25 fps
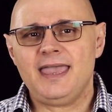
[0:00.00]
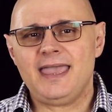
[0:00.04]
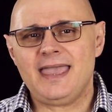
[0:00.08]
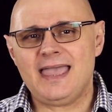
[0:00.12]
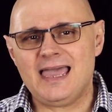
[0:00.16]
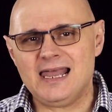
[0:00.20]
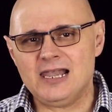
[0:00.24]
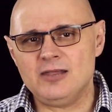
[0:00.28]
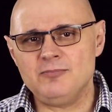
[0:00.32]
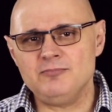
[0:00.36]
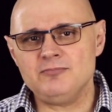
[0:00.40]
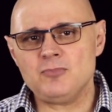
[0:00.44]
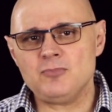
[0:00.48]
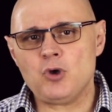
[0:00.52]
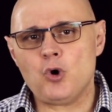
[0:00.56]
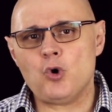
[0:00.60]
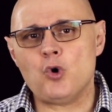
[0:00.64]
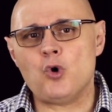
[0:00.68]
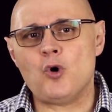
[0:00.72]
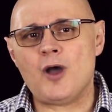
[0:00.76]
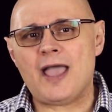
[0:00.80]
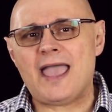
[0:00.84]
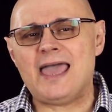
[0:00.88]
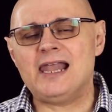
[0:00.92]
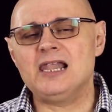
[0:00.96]
Alum
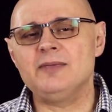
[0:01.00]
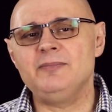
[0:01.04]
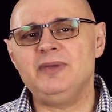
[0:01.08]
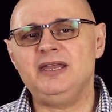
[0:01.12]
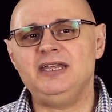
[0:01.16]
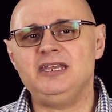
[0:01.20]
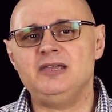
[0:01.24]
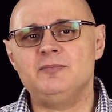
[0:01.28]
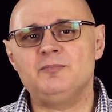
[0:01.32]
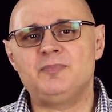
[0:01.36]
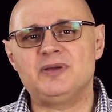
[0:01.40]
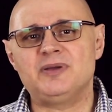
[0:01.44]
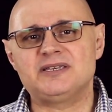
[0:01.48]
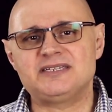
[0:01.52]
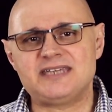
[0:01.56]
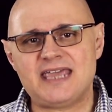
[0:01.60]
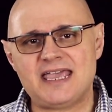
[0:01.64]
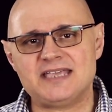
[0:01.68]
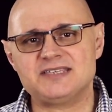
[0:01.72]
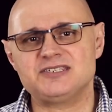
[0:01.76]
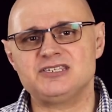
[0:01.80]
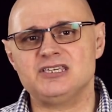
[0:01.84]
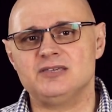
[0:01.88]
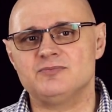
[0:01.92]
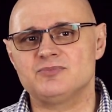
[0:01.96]
or aluminium
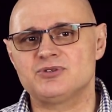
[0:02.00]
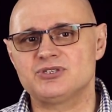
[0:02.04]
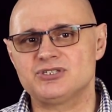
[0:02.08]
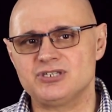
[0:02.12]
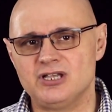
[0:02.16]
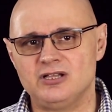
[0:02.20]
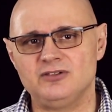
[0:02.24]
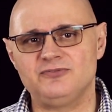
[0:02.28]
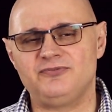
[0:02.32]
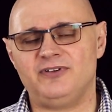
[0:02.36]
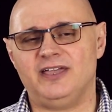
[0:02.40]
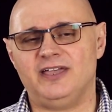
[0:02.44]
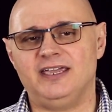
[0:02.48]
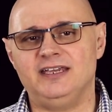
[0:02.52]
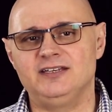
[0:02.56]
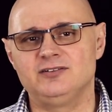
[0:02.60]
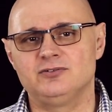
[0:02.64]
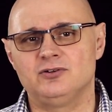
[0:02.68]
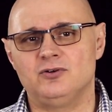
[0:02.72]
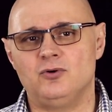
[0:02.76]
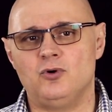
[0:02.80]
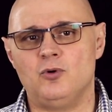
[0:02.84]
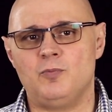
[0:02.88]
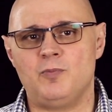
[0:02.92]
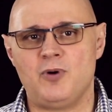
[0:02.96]
potassium sulfate,
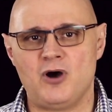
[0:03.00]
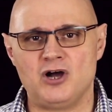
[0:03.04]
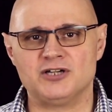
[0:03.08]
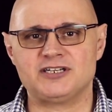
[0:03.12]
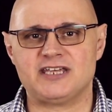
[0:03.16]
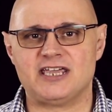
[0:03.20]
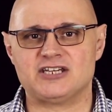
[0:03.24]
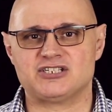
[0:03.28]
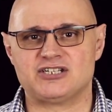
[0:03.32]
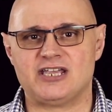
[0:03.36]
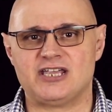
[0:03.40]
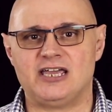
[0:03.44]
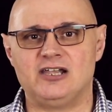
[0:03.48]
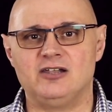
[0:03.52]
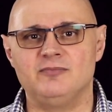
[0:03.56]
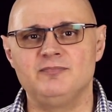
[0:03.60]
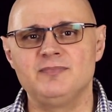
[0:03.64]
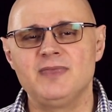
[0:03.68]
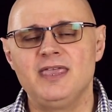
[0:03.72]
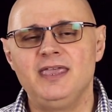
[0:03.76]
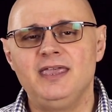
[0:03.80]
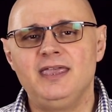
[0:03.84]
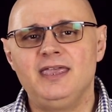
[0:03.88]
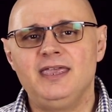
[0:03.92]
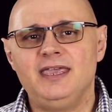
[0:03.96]
or potash
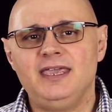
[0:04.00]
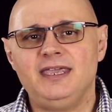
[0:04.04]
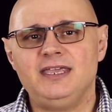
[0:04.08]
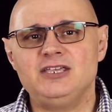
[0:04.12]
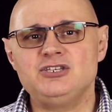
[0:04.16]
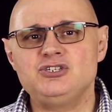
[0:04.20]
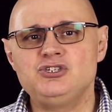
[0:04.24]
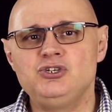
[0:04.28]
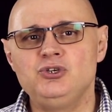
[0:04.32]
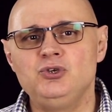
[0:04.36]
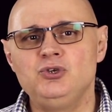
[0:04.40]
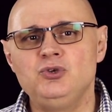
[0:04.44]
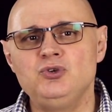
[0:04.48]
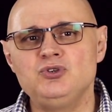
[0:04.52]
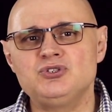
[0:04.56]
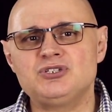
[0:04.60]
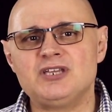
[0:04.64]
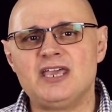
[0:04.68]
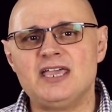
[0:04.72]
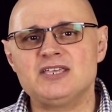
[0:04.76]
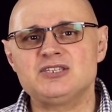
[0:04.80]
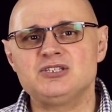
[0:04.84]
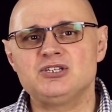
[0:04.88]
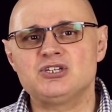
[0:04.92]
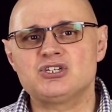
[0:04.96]
alum, is
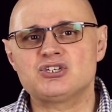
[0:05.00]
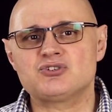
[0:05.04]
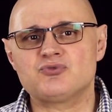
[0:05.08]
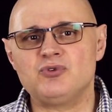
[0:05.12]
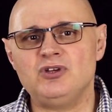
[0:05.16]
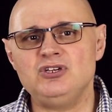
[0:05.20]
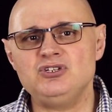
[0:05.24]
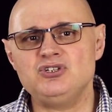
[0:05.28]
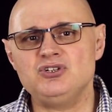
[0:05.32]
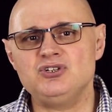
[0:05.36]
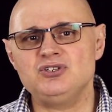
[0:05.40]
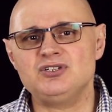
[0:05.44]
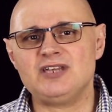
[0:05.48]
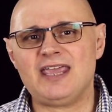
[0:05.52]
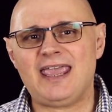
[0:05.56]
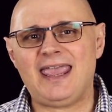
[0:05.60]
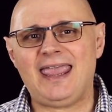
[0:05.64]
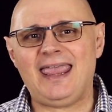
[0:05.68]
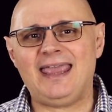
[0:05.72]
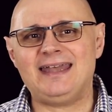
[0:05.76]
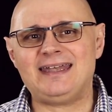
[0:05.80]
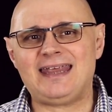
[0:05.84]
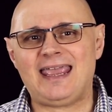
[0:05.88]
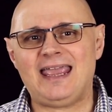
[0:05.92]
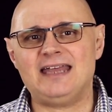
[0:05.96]
used as an astringent
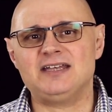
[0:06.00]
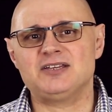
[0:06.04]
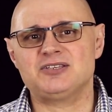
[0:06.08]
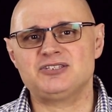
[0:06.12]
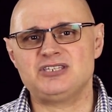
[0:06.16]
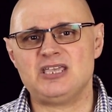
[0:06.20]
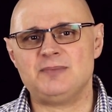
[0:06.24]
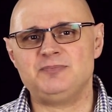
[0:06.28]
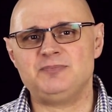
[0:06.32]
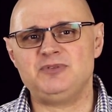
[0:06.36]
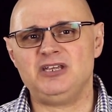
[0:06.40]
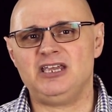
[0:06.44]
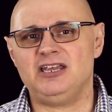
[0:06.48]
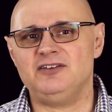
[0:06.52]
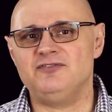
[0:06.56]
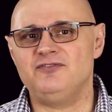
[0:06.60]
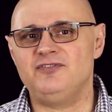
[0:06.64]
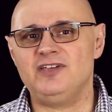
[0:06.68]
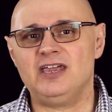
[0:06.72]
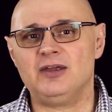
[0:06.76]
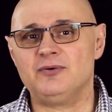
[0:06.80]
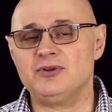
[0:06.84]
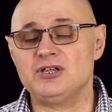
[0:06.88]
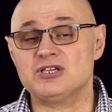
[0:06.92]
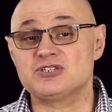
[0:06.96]
and antiseptic in
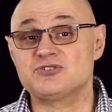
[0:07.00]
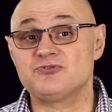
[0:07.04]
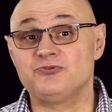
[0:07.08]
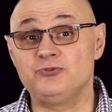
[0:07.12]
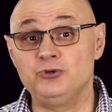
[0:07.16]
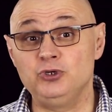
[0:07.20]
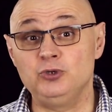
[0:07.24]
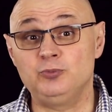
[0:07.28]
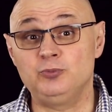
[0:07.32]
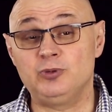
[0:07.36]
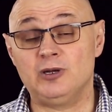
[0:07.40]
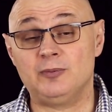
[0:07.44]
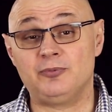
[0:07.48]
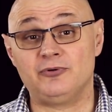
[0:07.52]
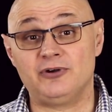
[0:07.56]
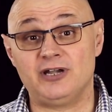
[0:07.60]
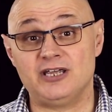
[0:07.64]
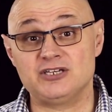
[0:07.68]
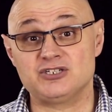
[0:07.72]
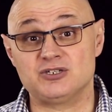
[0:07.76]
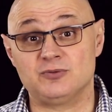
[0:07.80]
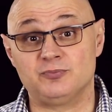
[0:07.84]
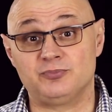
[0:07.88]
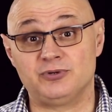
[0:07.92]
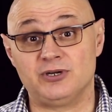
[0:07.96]
various food
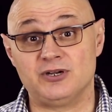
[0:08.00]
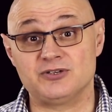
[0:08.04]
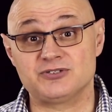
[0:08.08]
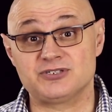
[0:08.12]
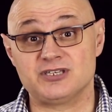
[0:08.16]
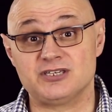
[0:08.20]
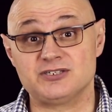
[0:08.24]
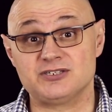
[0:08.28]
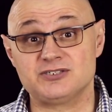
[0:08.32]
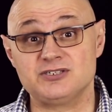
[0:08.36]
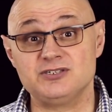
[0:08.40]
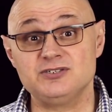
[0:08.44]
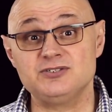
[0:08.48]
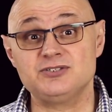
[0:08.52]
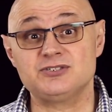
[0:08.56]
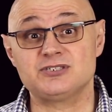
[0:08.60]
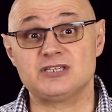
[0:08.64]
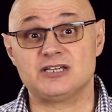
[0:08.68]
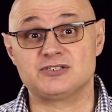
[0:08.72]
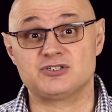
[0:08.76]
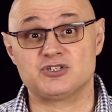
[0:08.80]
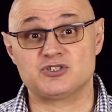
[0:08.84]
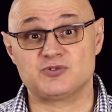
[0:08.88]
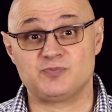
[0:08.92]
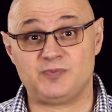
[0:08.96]
preparation processes
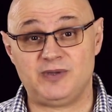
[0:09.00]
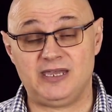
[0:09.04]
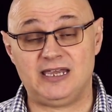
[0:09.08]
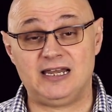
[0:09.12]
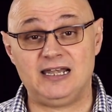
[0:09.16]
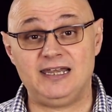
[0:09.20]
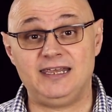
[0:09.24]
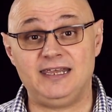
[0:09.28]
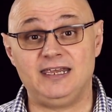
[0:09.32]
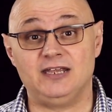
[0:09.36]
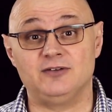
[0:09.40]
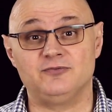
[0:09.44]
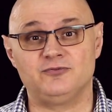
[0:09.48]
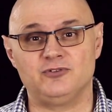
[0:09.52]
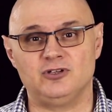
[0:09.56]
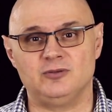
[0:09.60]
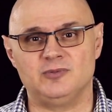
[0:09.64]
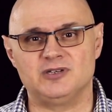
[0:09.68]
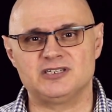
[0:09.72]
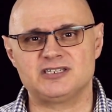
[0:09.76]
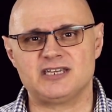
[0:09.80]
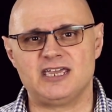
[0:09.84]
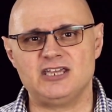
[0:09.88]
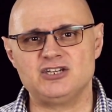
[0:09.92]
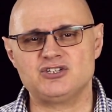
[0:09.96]
such as pickling and
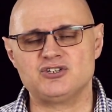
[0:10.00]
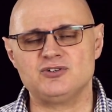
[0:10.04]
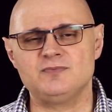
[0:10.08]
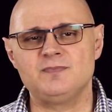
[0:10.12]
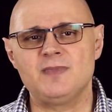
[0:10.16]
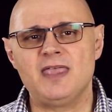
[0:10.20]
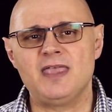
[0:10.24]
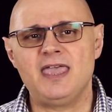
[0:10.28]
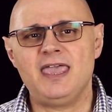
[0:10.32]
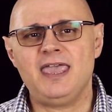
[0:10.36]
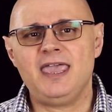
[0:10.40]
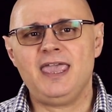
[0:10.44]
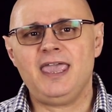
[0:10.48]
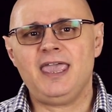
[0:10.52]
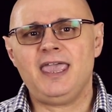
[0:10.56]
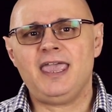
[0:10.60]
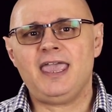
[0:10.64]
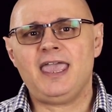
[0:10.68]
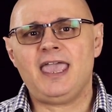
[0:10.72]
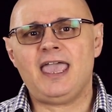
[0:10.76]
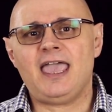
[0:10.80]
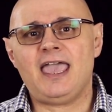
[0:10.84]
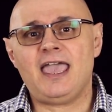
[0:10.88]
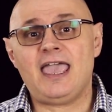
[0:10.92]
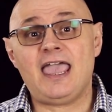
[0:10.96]
fermentation,
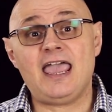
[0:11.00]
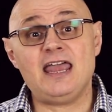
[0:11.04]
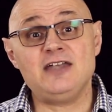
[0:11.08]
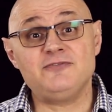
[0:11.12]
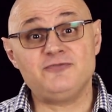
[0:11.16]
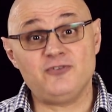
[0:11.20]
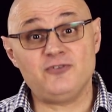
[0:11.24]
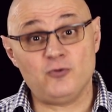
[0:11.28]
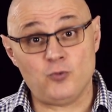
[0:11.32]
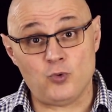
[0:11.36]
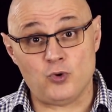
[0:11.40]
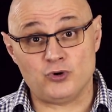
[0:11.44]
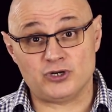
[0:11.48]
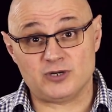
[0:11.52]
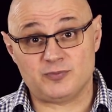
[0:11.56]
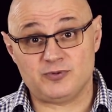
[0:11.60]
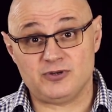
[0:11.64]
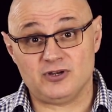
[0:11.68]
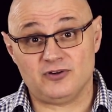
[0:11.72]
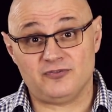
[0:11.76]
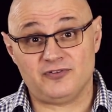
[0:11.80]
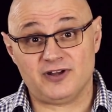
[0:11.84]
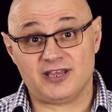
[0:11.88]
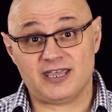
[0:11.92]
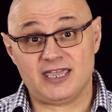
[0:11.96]
and for water
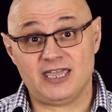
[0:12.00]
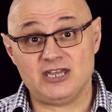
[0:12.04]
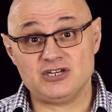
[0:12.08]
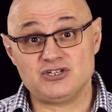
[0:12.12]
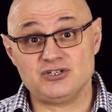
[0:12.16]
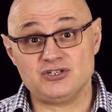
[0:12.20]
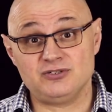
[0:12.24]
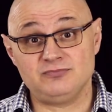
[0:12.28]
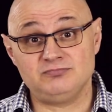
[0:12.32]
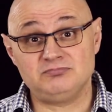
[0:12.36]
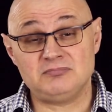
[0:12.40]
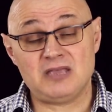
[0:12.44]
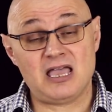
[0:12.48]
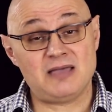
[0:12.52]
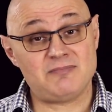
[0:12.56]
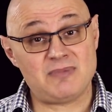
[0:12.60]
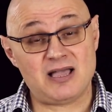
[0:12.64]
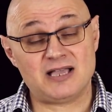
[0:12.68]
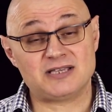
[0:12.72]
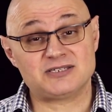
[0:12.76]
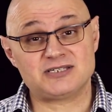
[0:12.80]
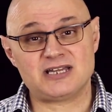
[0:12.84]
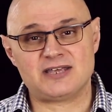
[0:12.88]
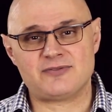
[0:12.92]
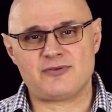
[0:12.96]
purification,
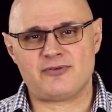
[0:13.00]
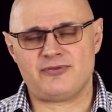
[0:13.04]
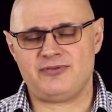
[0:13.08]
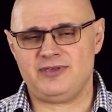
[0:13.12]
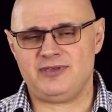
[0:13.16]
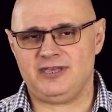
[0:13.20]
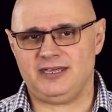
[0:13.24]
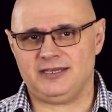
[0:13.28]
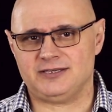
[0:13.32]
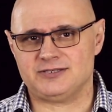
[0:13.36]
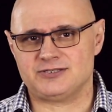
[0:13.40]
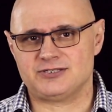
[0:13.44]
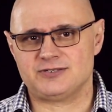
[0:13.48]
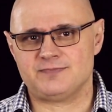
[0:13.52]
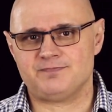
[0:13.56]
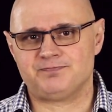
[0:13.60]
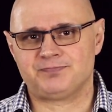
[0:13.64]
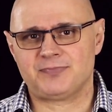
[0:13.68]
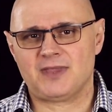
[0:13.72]
amongst other things.